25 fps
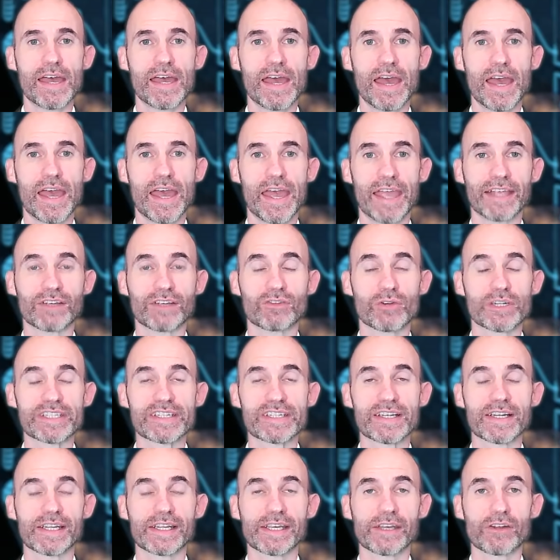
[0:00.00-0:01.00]
uh,
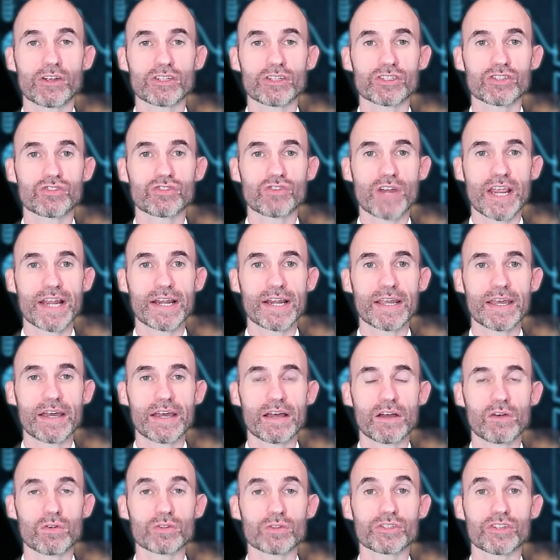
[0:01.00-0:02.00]
increasingly in Australia,
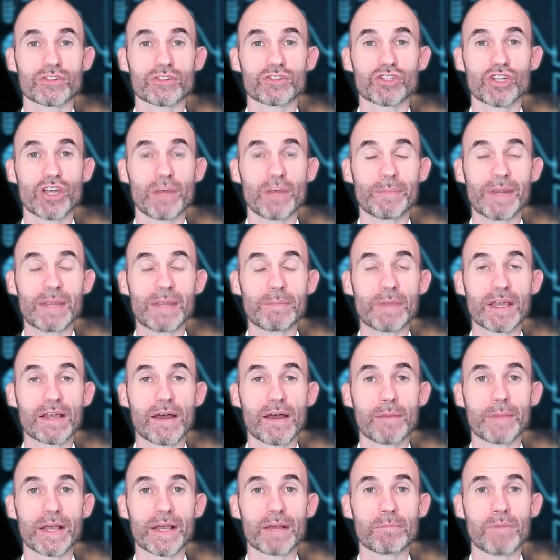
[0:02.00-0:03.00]
also Germany
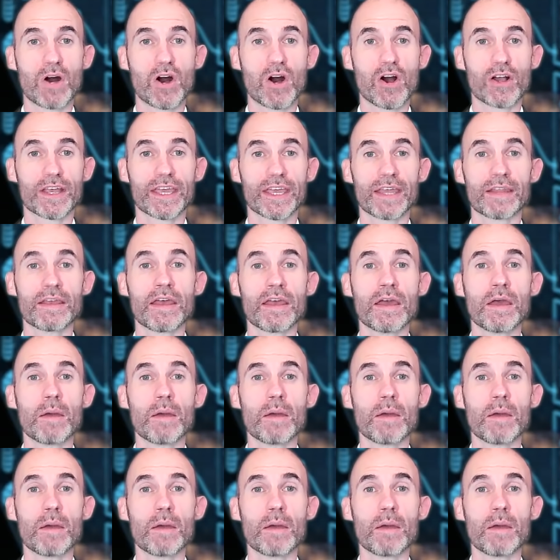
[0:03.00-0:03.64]
becoming a market,